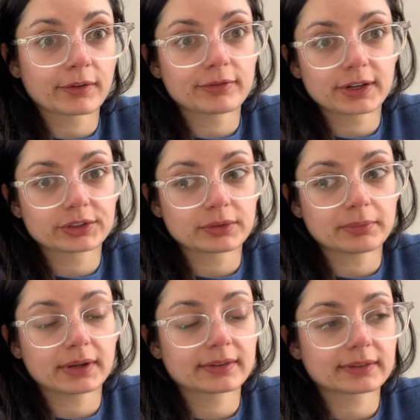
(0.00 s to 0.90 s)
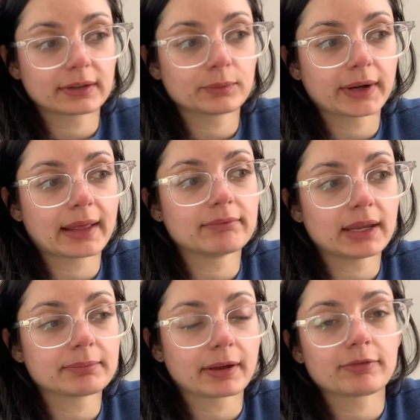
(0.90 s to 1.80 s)
of fiction books, then when I
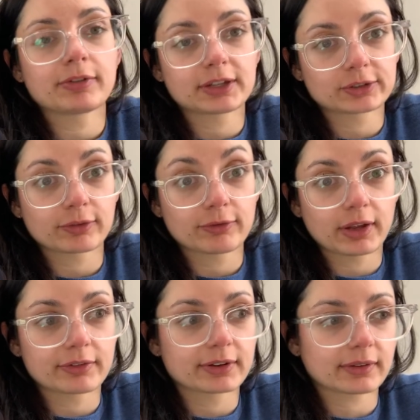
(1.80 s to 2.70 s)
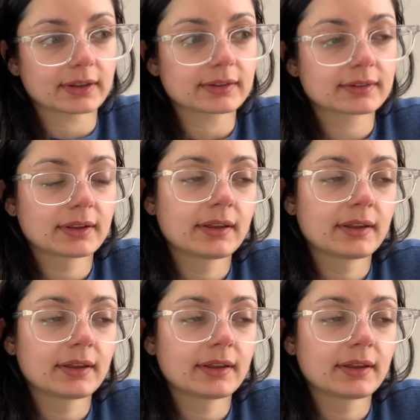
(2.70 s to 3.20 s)
made my fiction favorites list,